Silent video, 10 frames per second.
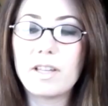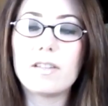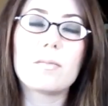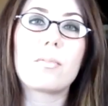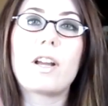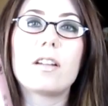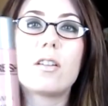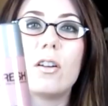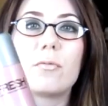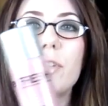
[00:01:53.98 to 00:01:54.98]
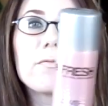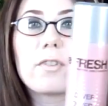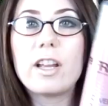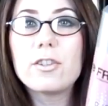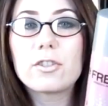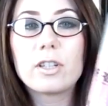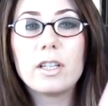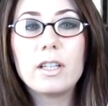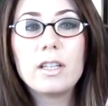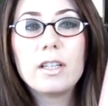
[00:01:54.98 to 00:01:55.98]
by this brand called Refresh.
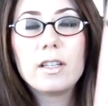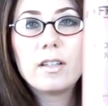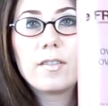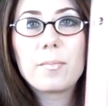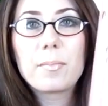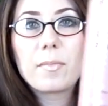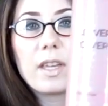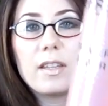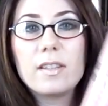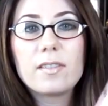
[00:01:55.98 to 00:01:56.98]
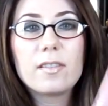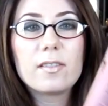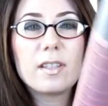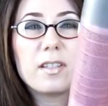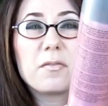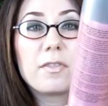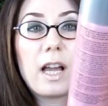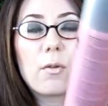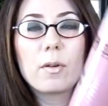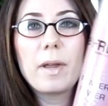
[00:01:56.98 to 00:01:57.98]
And this is in Flower